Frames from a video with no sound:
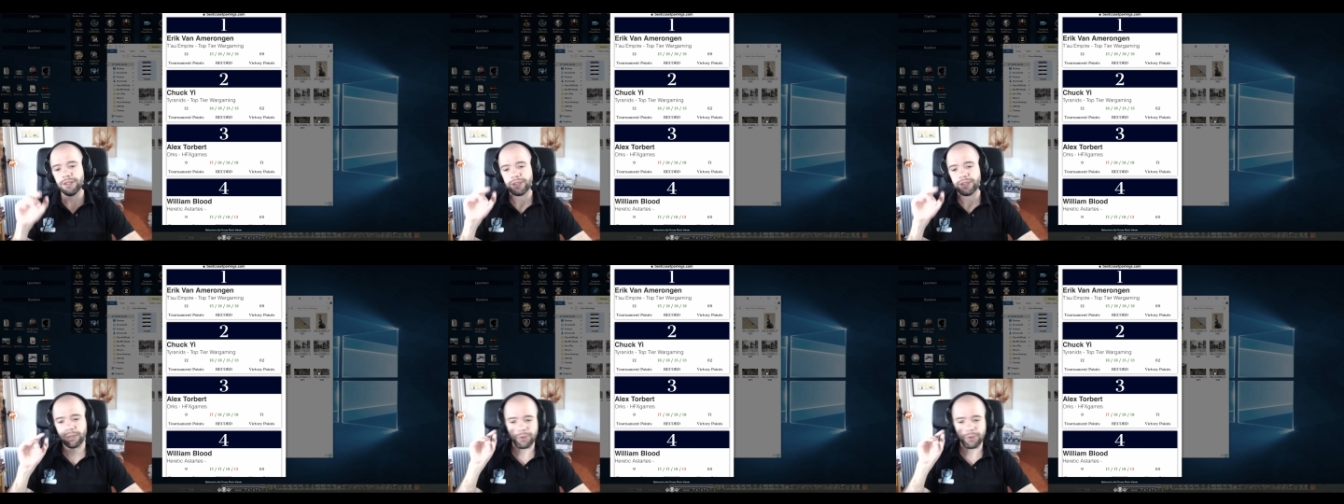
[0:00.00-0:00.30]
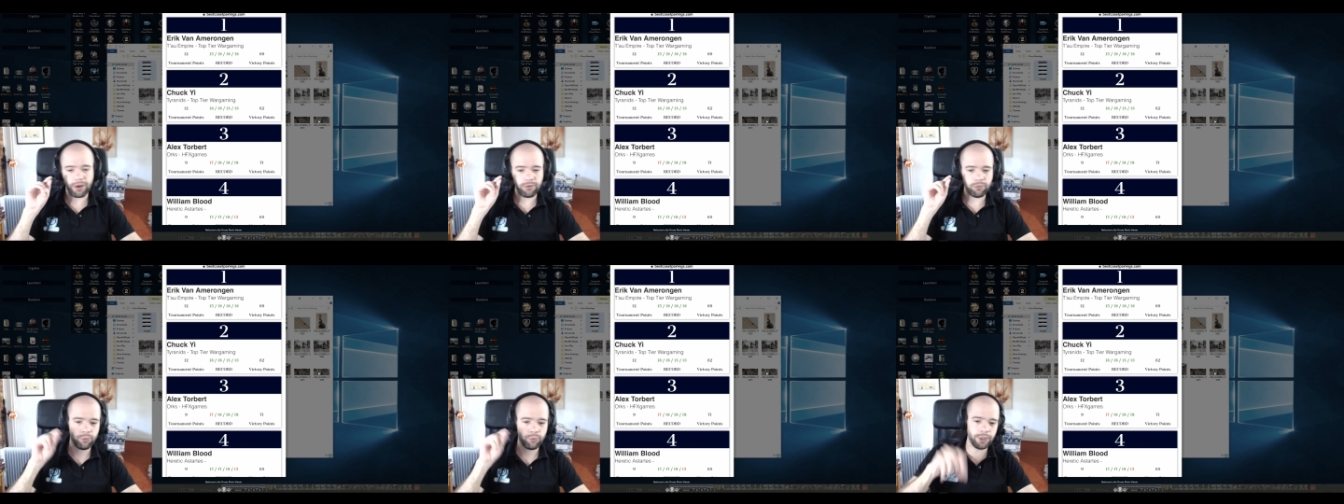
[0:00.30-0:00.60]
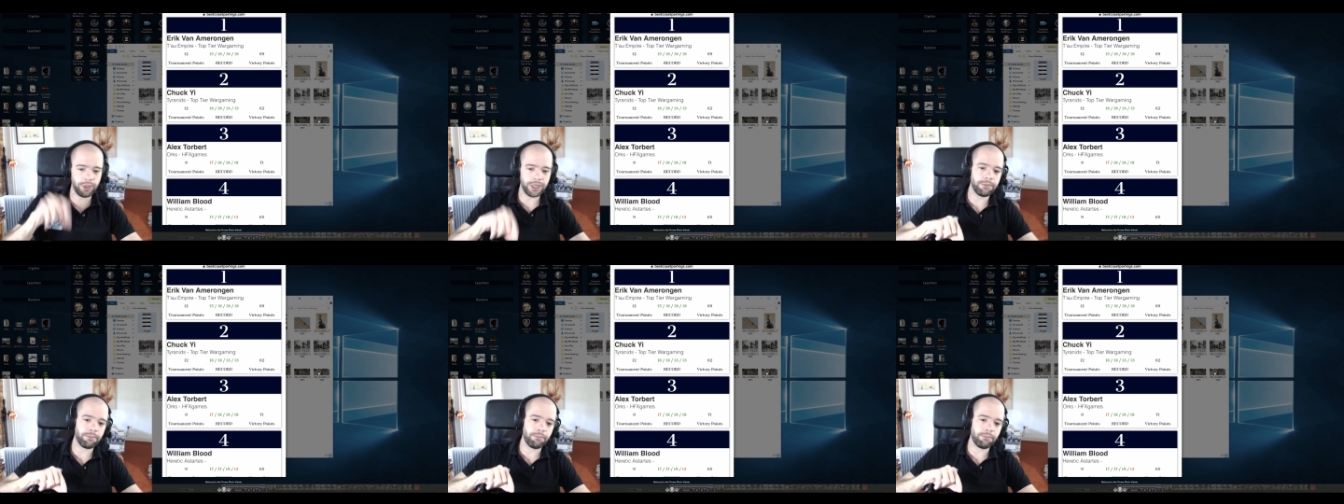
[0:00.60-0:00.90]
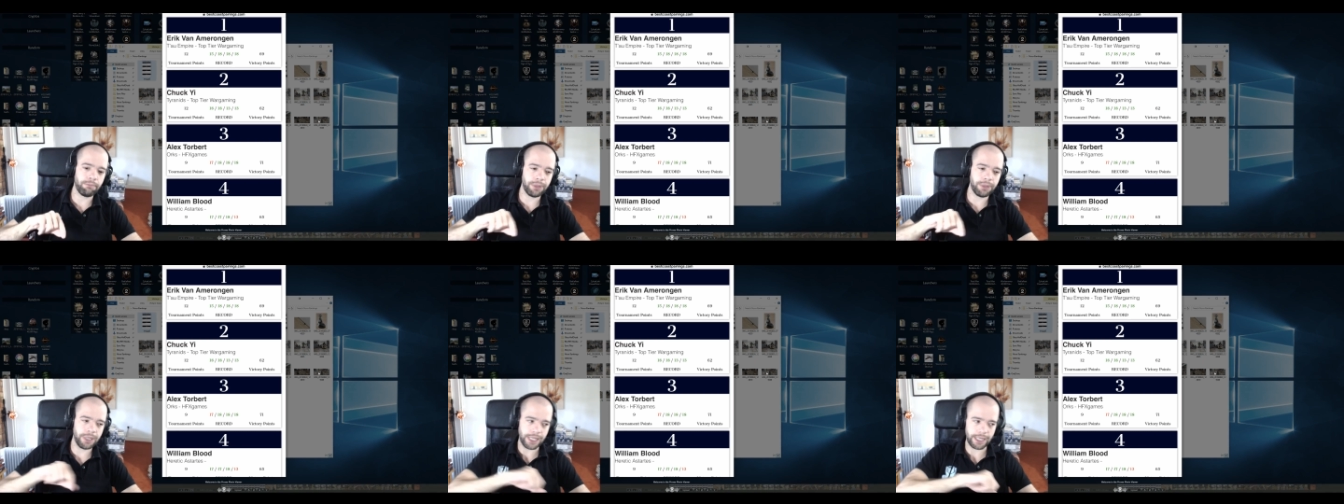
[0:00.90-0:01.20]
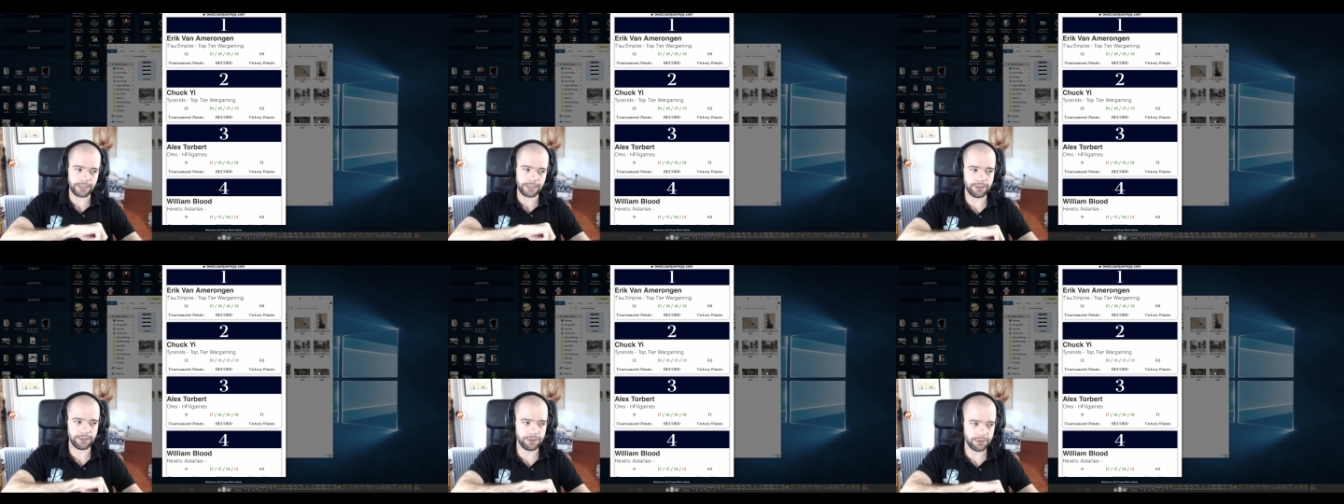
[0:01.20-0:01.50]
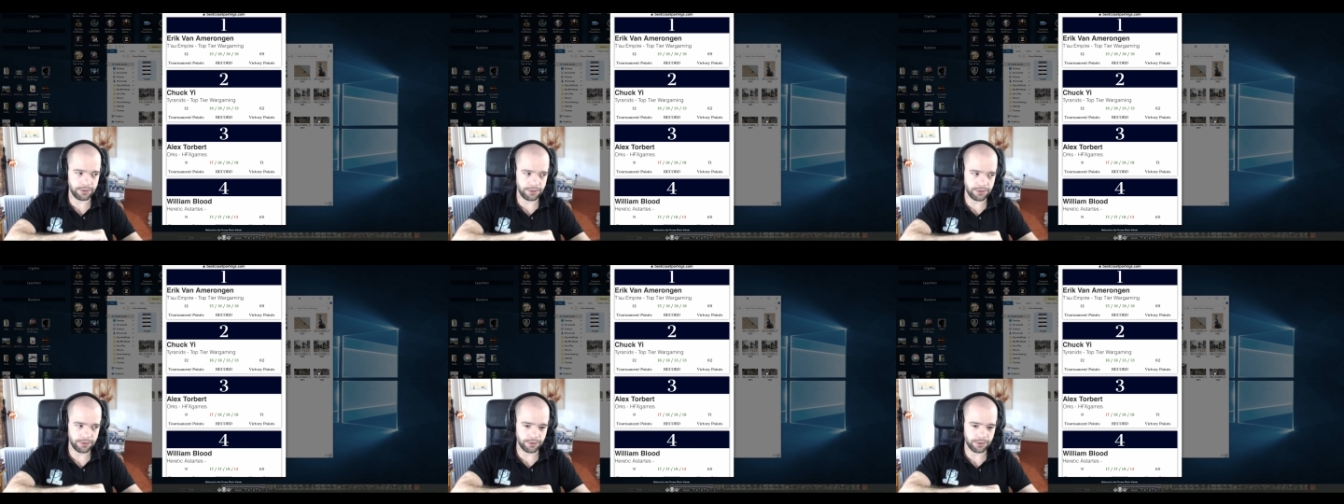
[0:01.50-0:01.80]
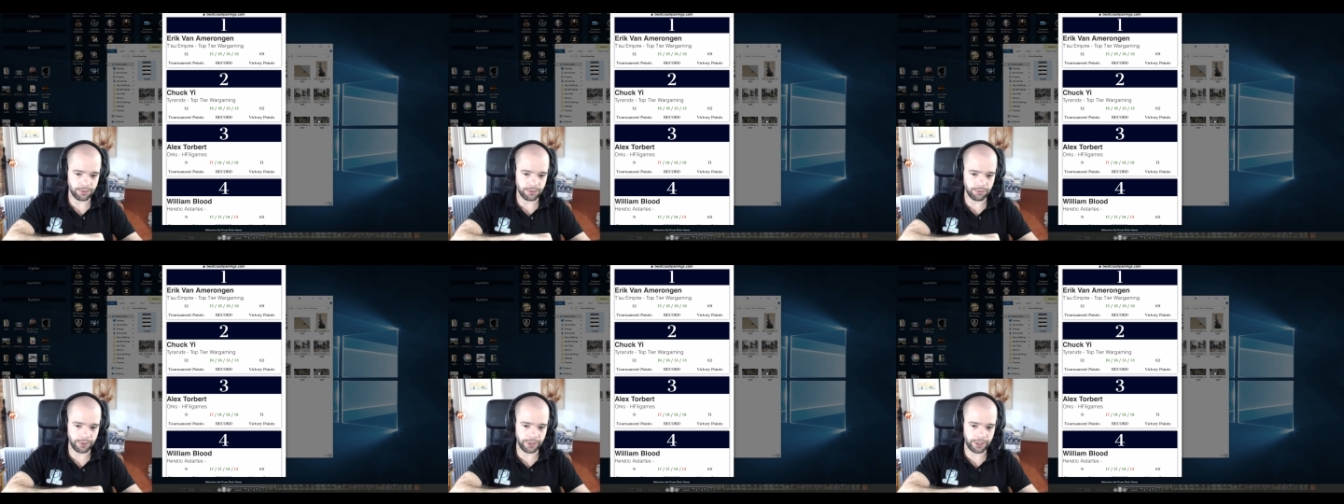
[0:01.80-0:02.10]
Then we have William Blood
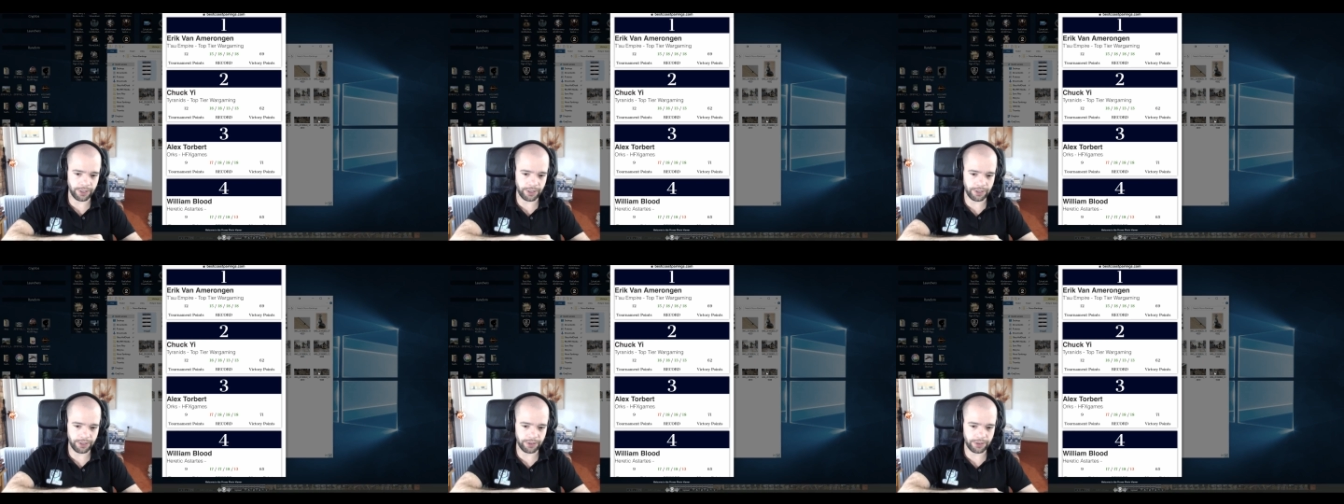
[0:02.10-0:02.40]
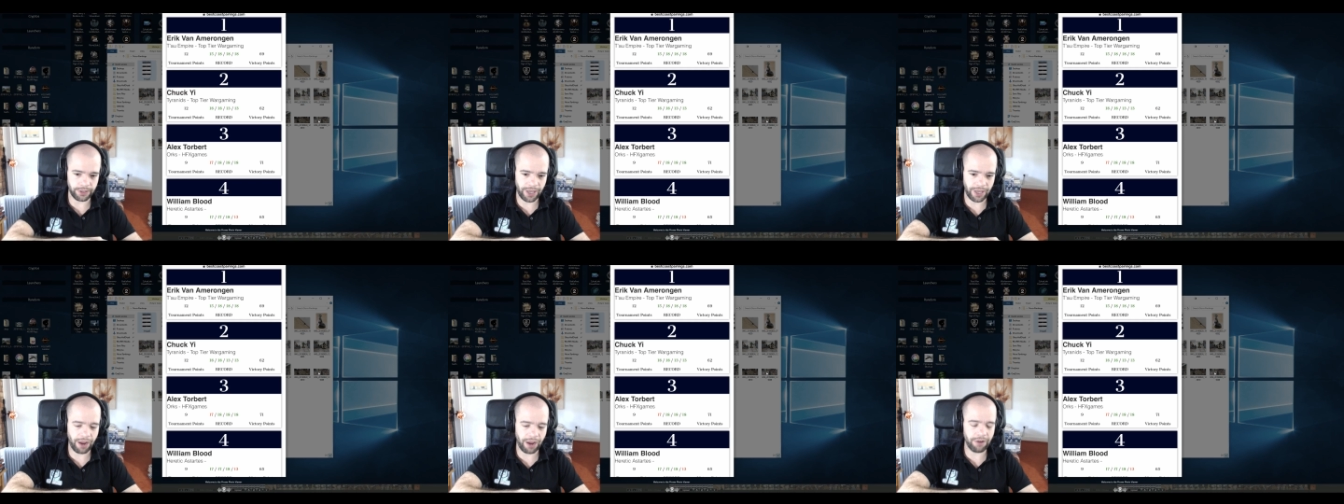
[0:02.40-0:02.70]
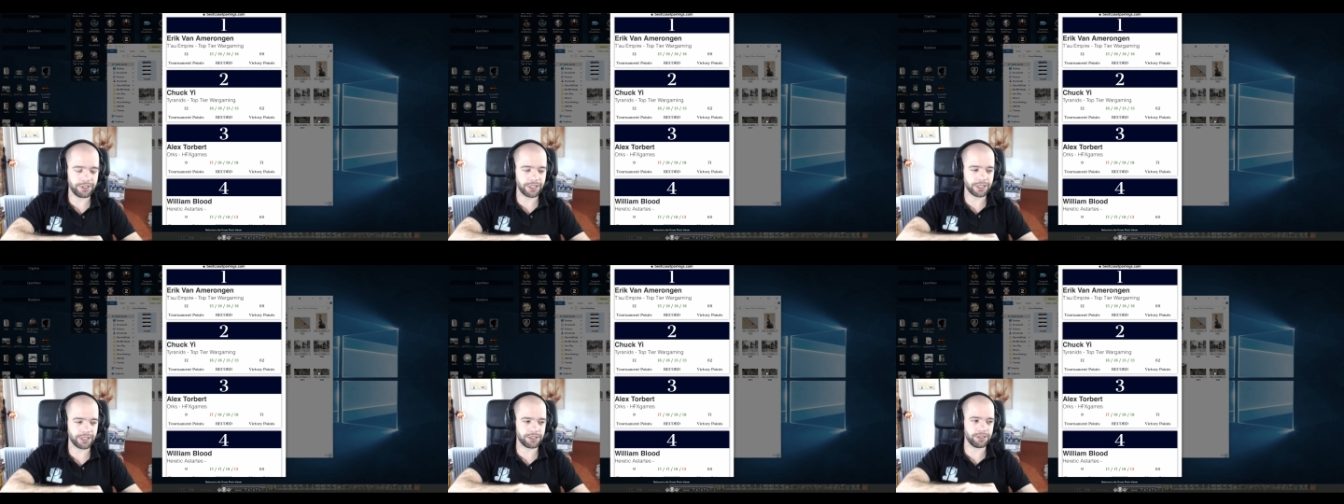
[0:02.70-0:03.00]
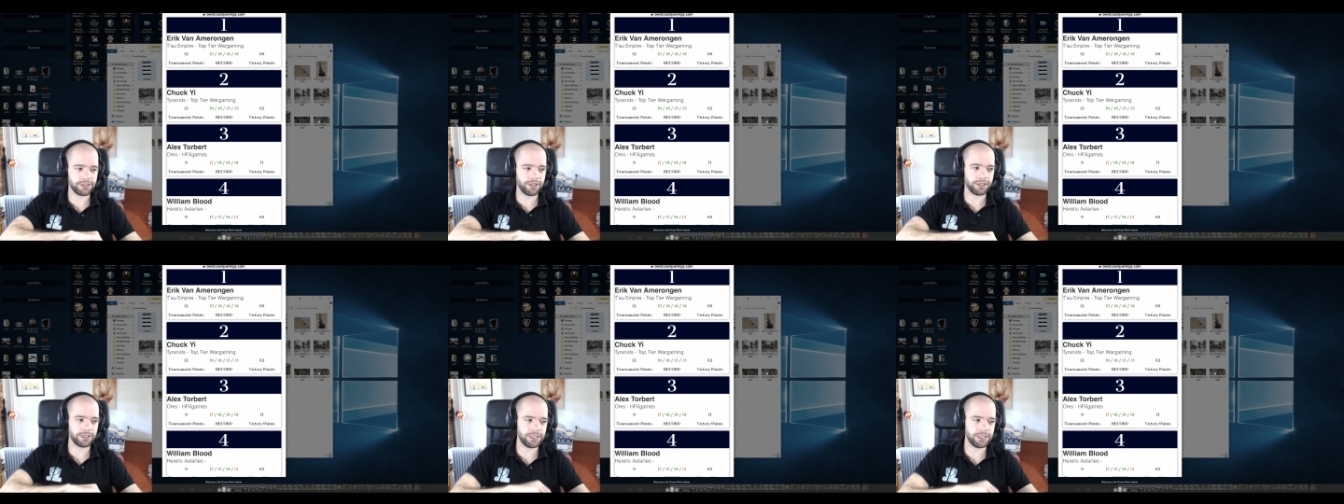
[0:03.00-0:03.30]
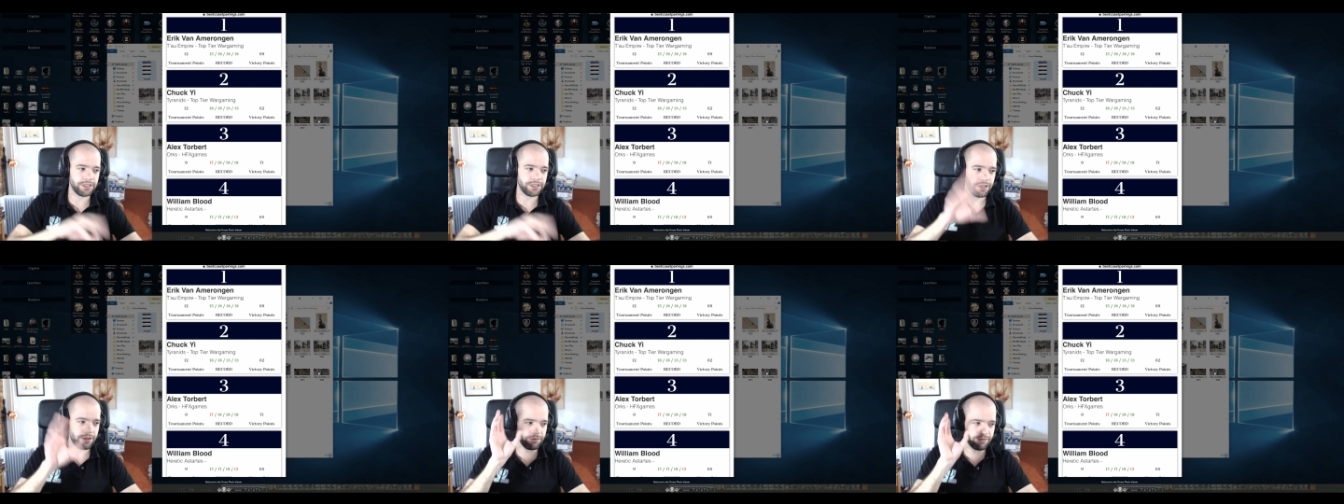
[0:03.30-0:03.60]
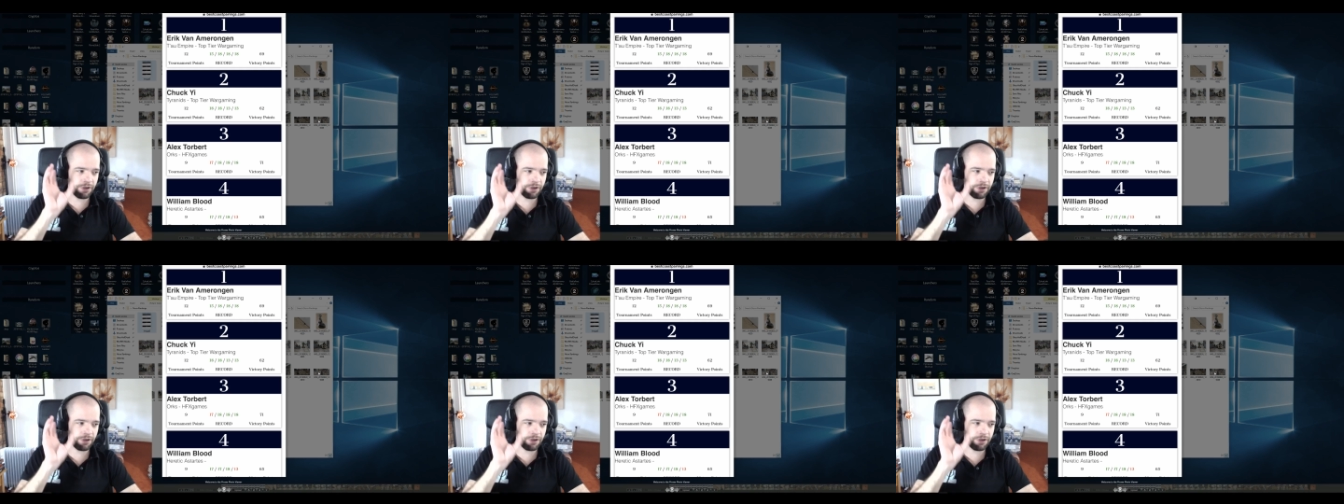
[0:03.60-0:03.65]
with Heretic Astartes.